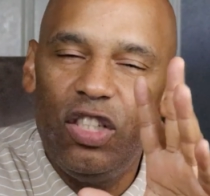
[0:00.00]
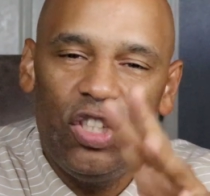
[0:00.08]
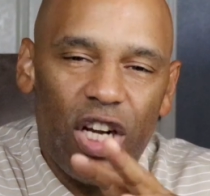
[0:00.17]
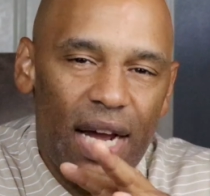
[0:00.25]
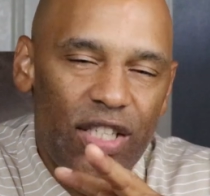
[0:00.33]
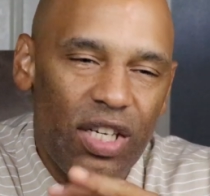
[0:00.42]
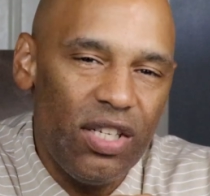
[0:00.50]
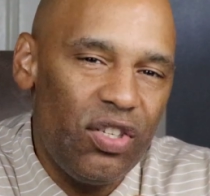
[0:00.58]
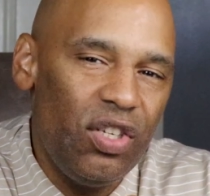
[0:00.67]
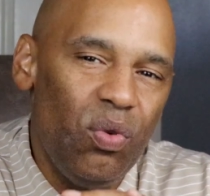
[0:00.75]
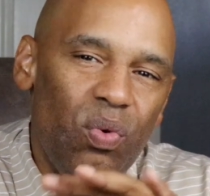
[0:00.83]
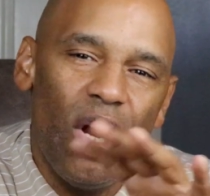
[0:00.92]

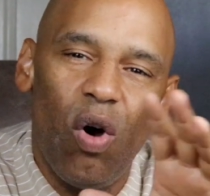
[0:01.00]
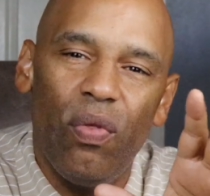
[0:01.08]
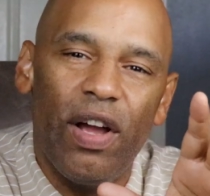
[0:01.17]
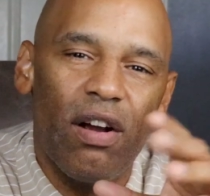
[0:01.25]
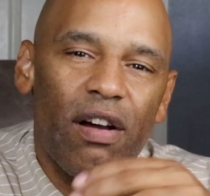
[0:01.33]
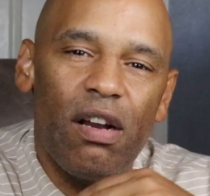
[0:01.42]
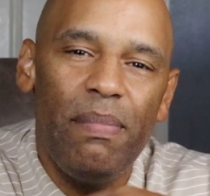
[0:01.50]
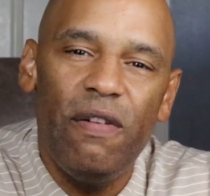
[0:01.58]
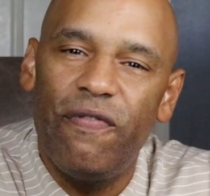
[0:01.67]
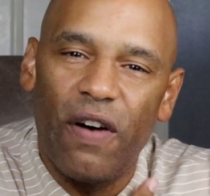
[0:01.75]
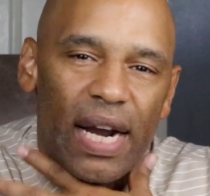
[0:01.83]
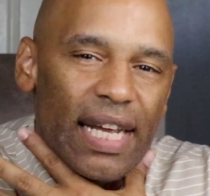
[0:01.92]
judges, you know they're going to
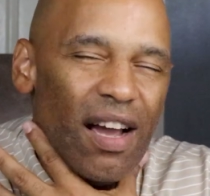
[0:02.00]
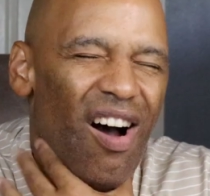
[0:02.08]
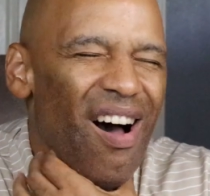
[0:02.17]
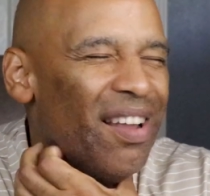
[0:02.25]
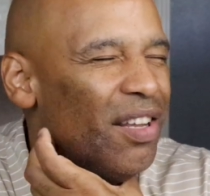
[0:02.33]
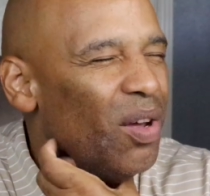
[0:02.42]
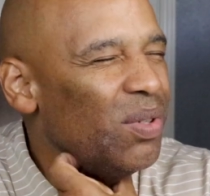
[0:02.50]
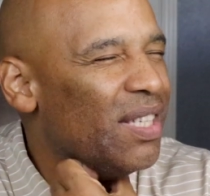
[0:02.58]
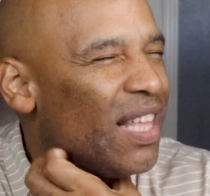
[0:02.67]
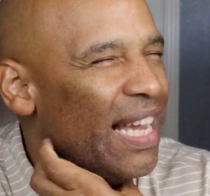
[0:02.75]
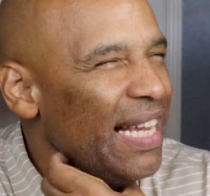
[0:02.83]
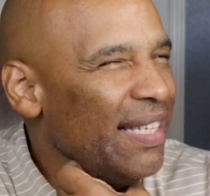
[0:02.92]
be funny. All of
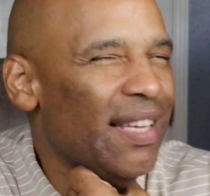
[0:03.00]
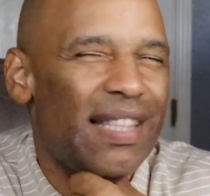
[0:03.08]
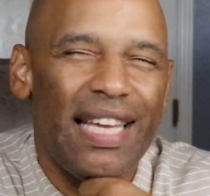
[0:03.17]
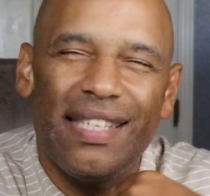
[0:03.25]
those things that